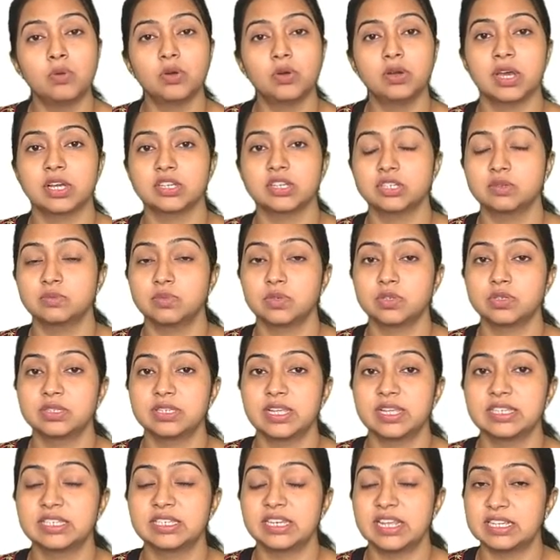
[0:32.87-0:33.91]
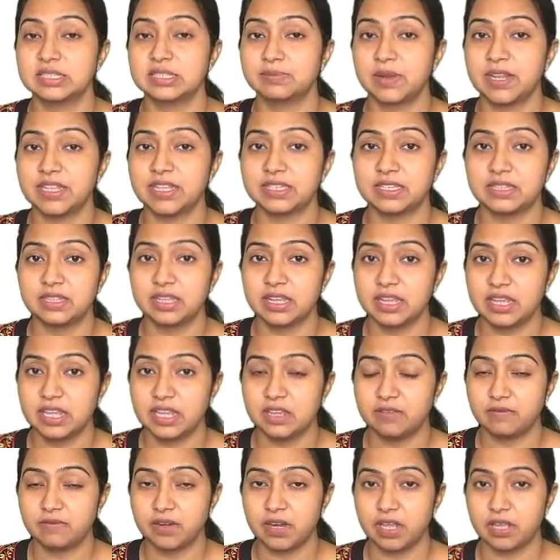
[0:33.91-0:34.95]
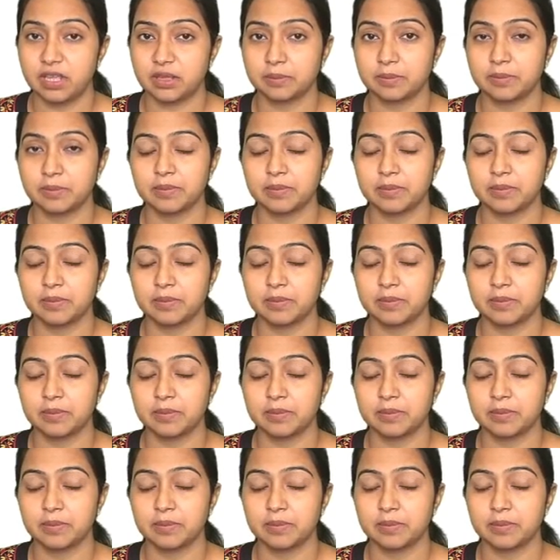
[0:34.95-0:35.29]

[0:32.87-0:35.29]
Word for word: production process takes place in the evening.